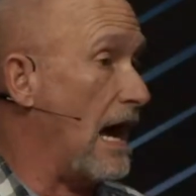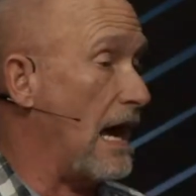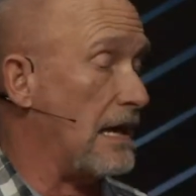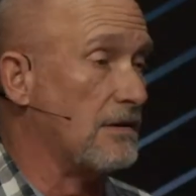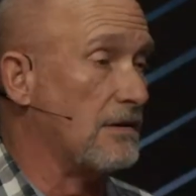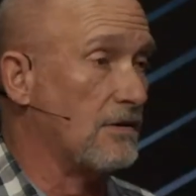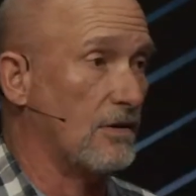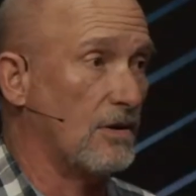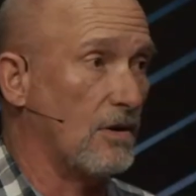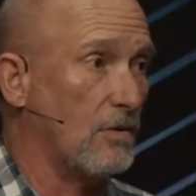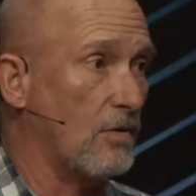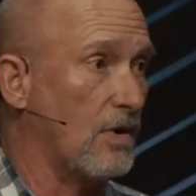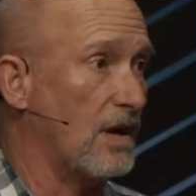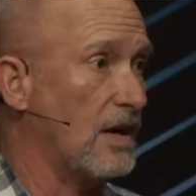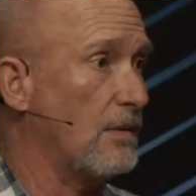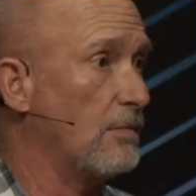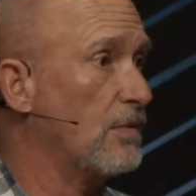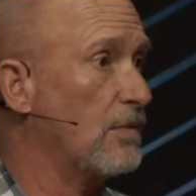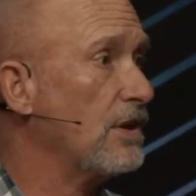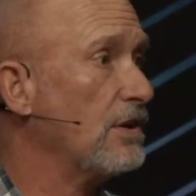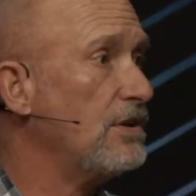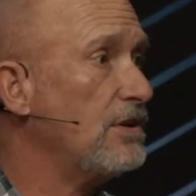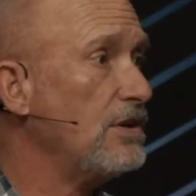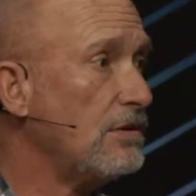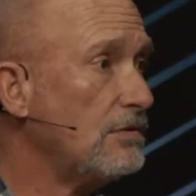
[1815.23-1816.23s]
I don't know what I'm
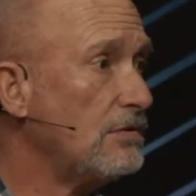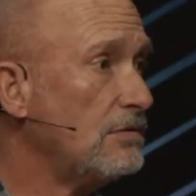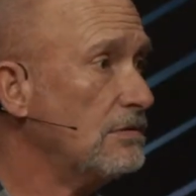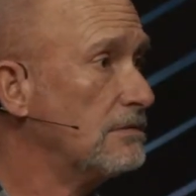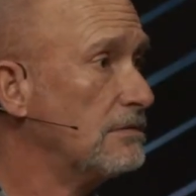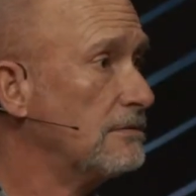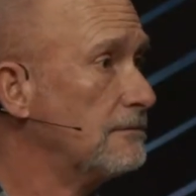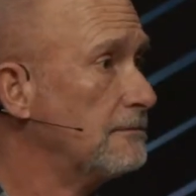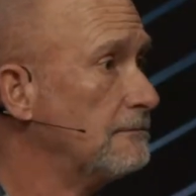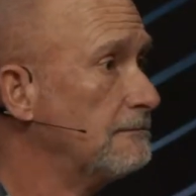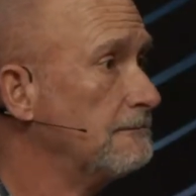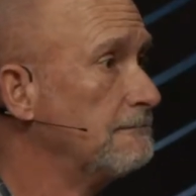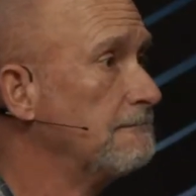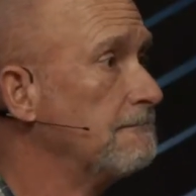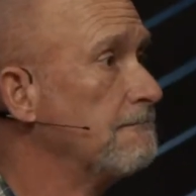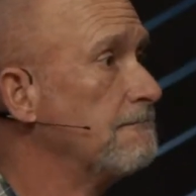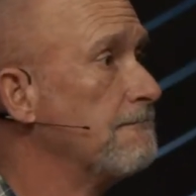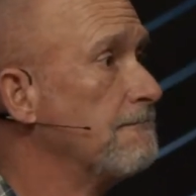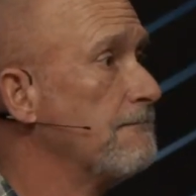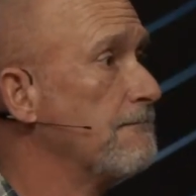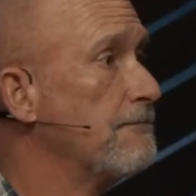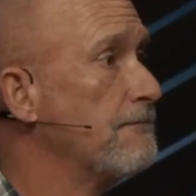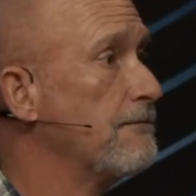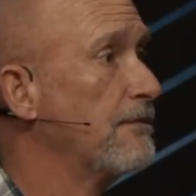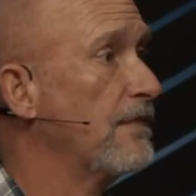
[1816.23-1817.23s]
going to do.
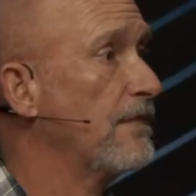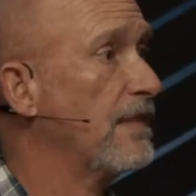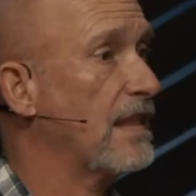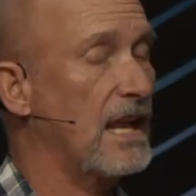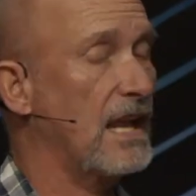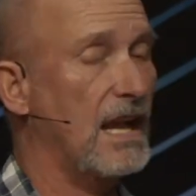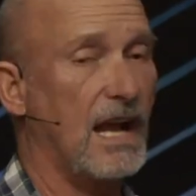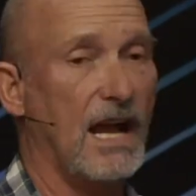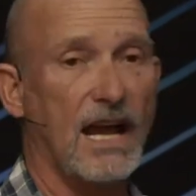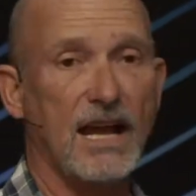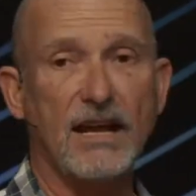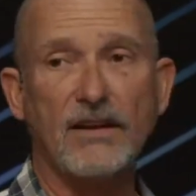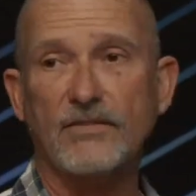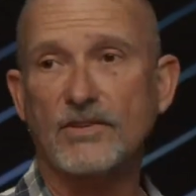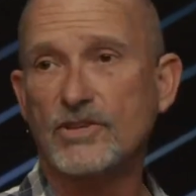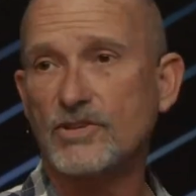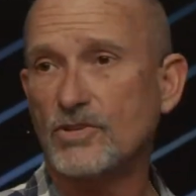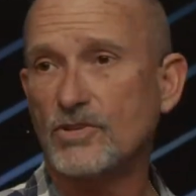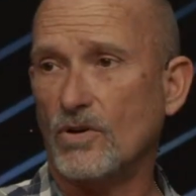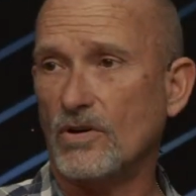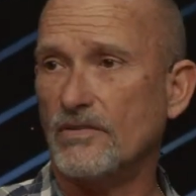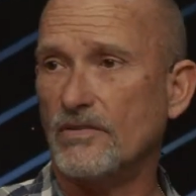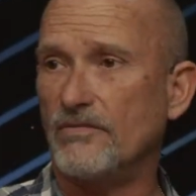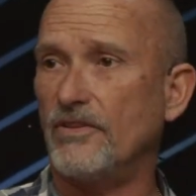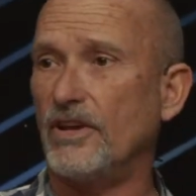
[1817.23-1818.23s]
I have a
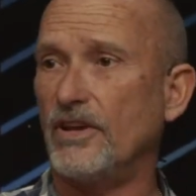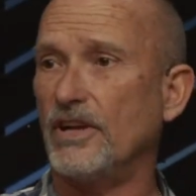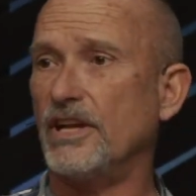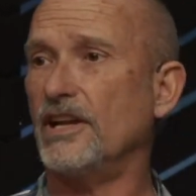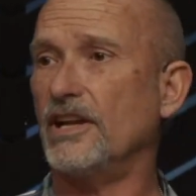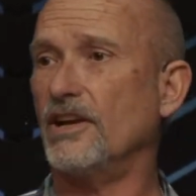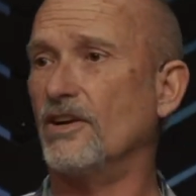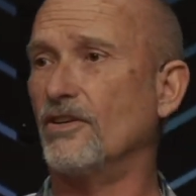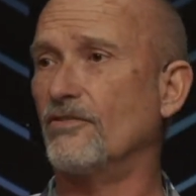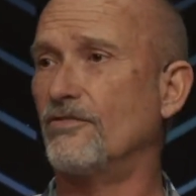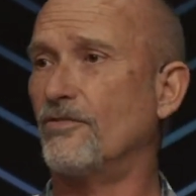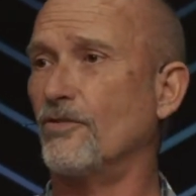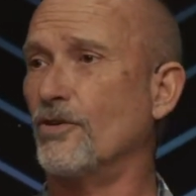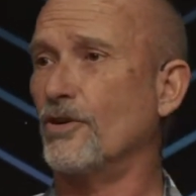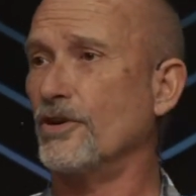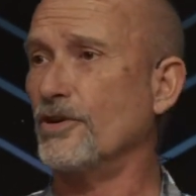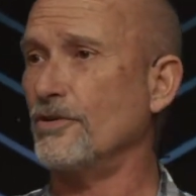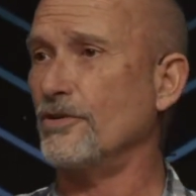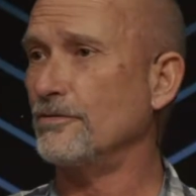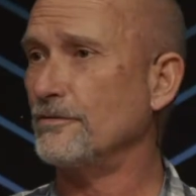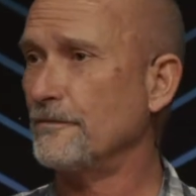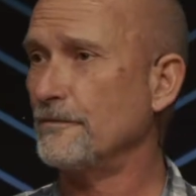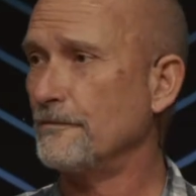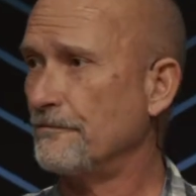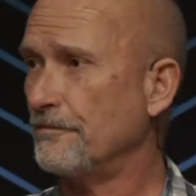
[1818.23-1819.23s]
short video for
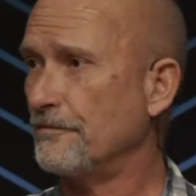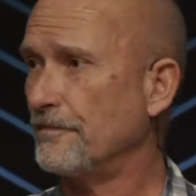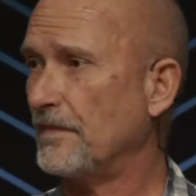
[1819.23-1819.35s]
you.